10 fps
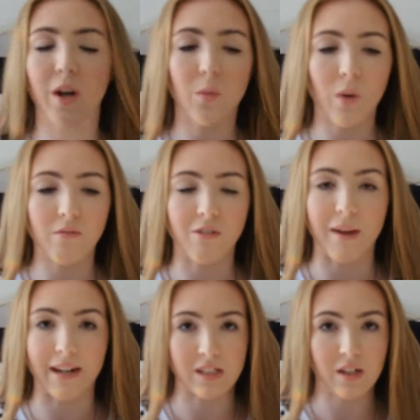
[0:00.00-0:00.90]
wanted one from
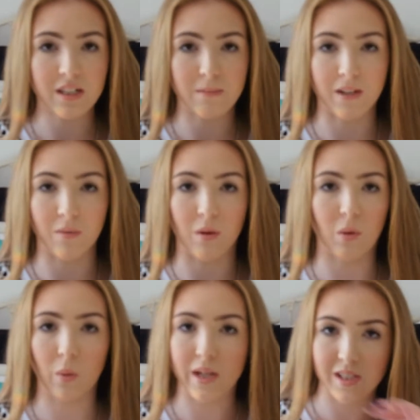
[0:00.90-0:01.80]
ASOS, but they're
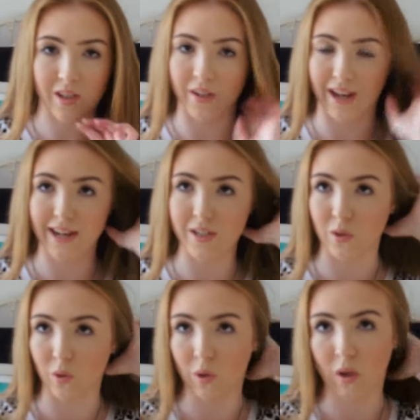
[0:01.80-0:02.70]
always sold out. I
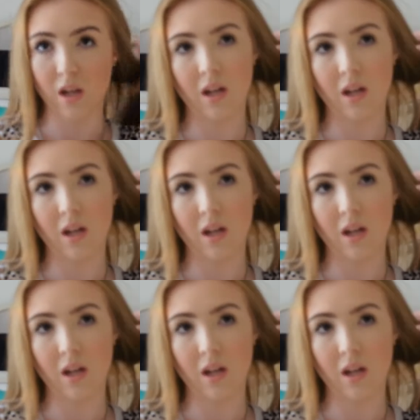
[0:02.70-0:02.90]
saw